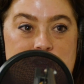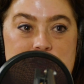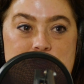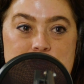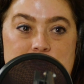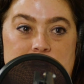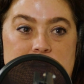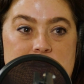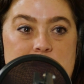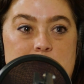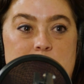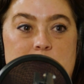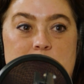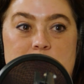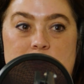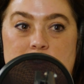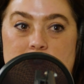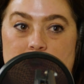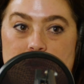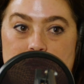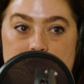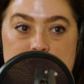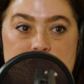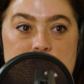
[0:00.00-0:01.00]
You're trying to build a
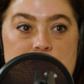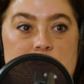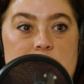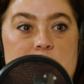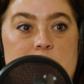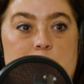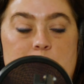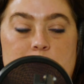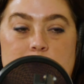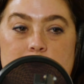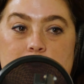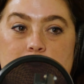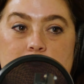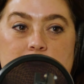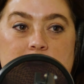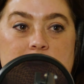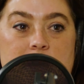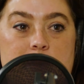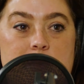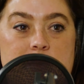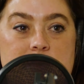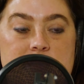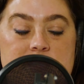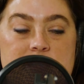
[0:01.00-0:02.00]
culture and a
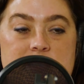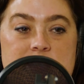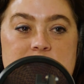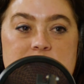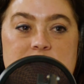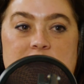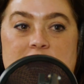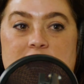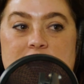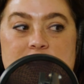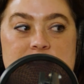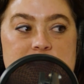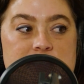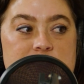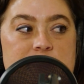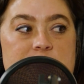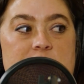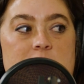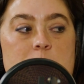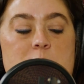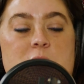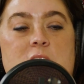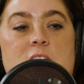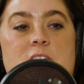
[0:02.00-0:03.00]
program and sustain this
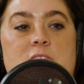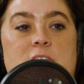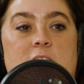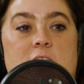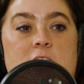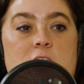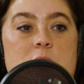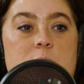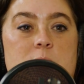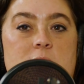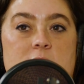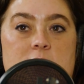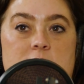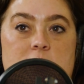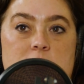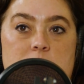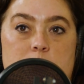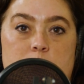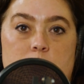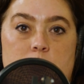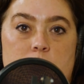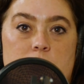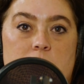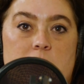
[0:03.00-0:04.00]
family environment. And
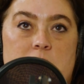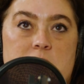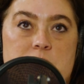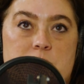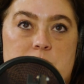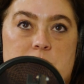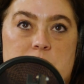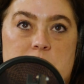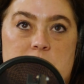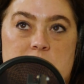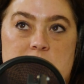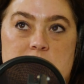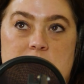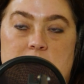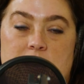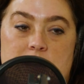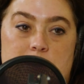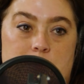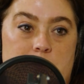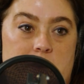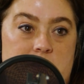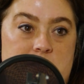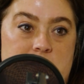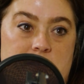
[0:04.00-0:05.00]
the portal has really just
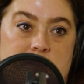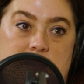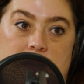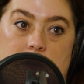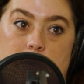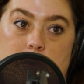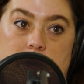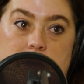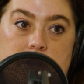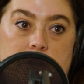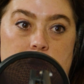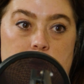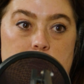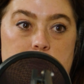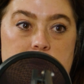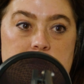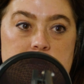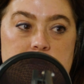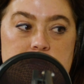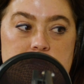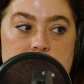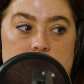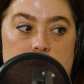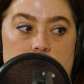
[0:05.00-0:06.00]
kind of busted that wide
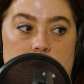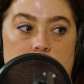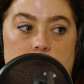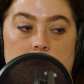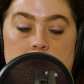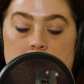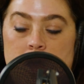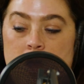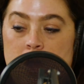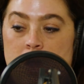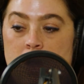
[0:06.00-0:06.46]
open. So